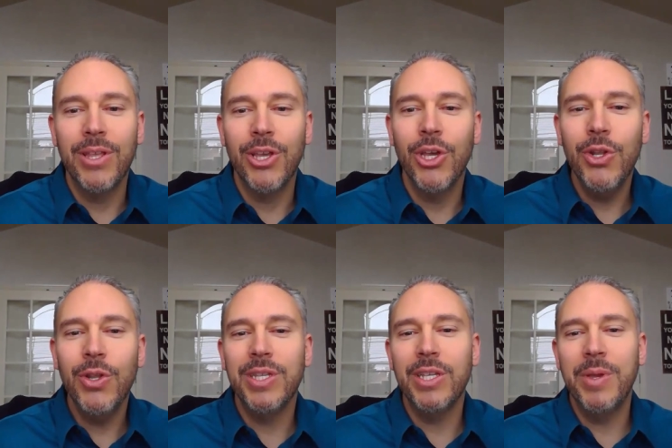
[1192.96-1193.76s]
the good
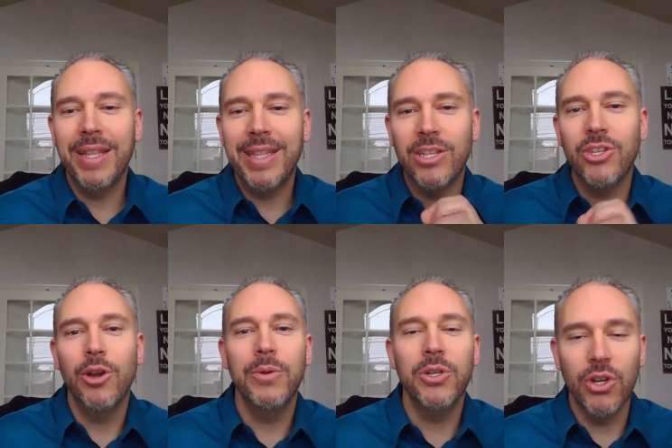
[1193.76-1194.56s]
news is we got that
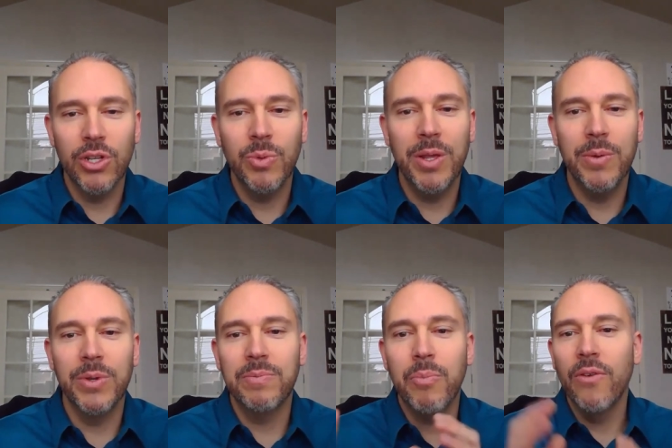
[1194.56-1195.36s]
term insurance when he was
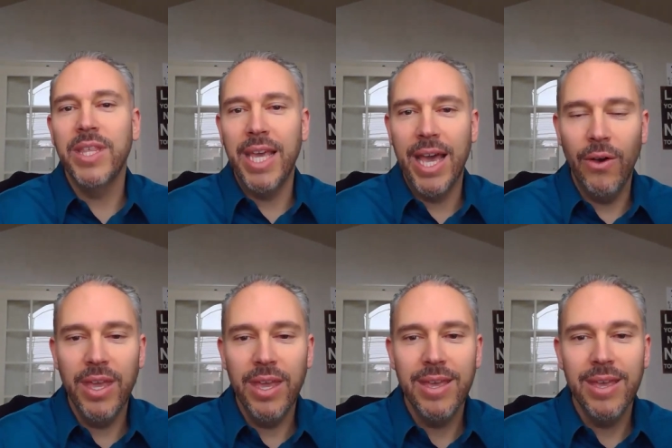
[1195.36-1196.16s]
perfectly
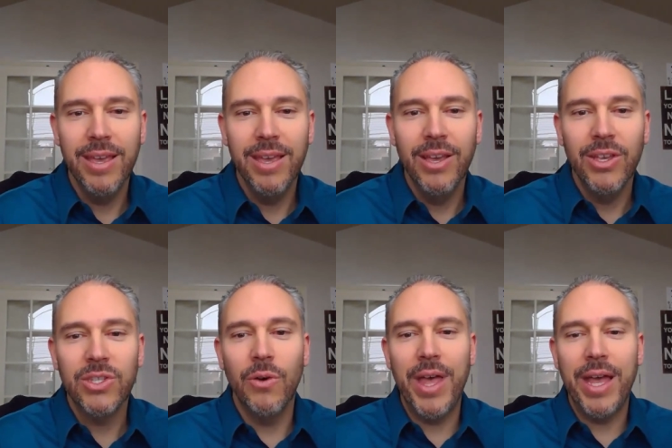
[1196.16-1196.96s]
healthy.
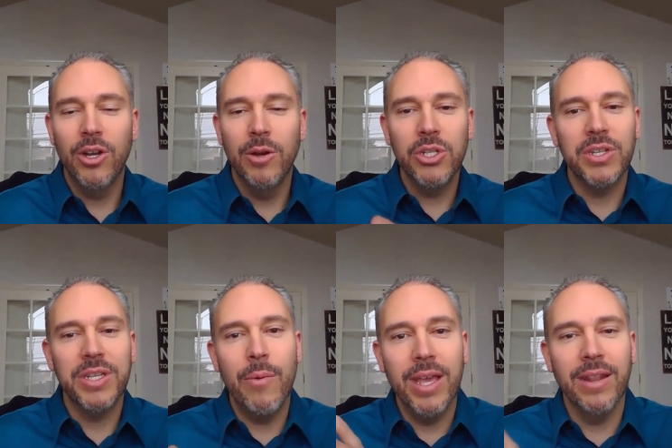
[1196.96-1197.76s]
So that term insurance
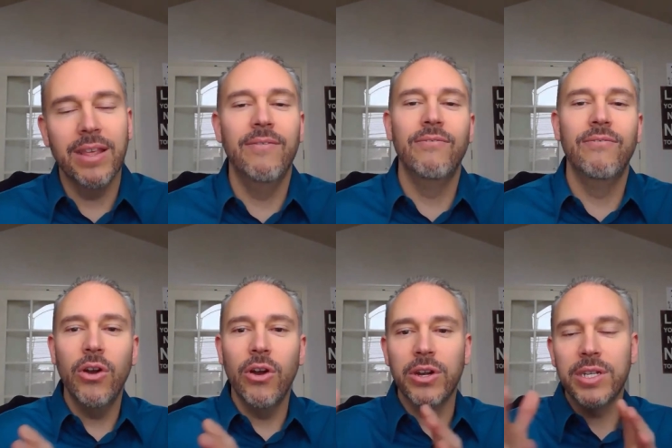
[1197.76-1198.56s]
now we can
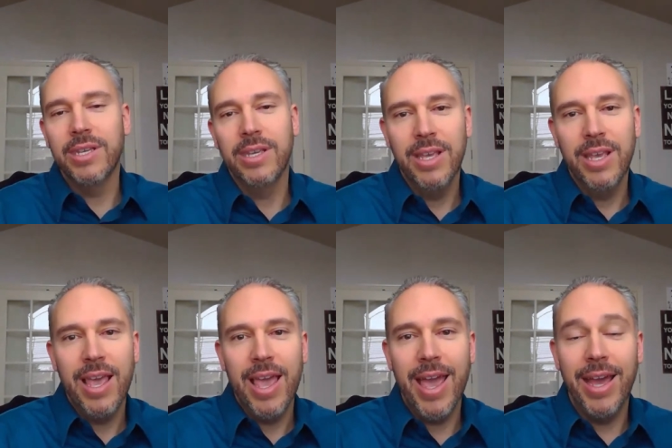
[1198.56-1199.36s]
convert
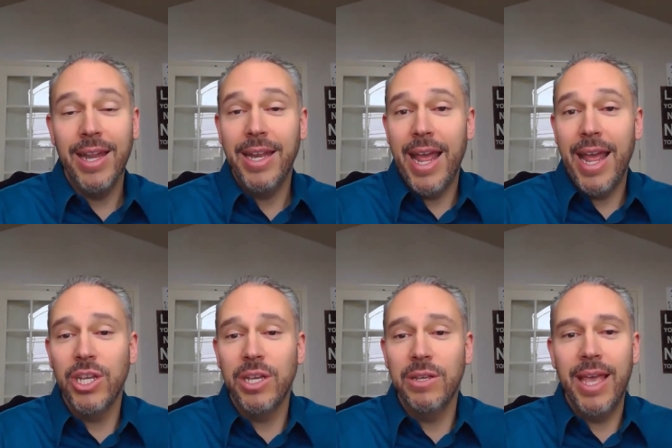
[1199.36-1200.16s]
and it
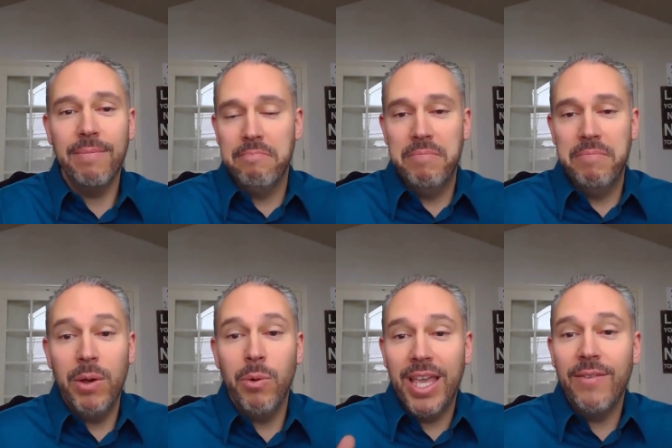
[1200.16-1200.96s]
actually they they
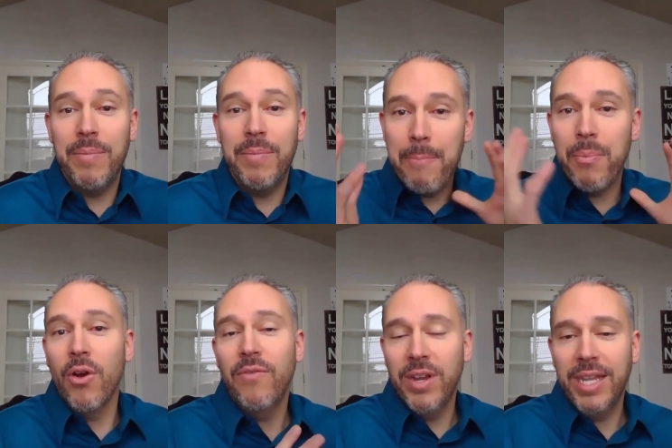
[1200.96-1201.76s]
will give him that
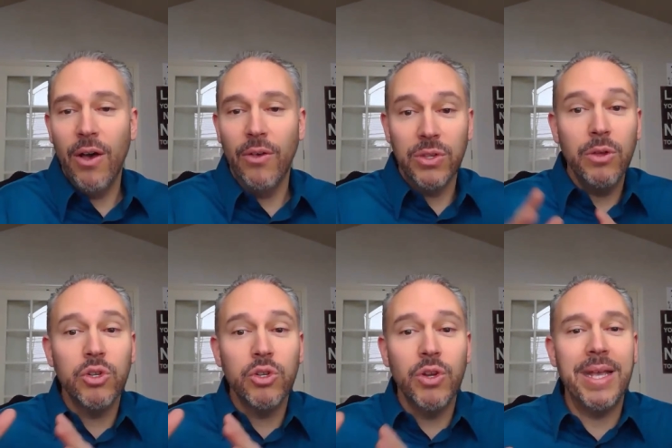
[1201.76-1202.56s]
perfect health. So they'll
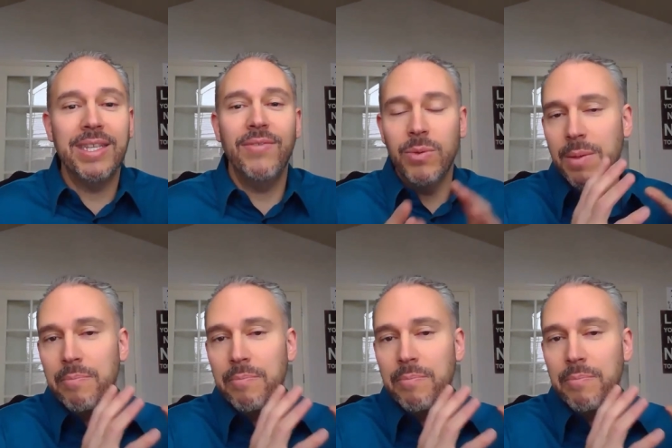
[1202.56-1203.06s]
treat him as if he was in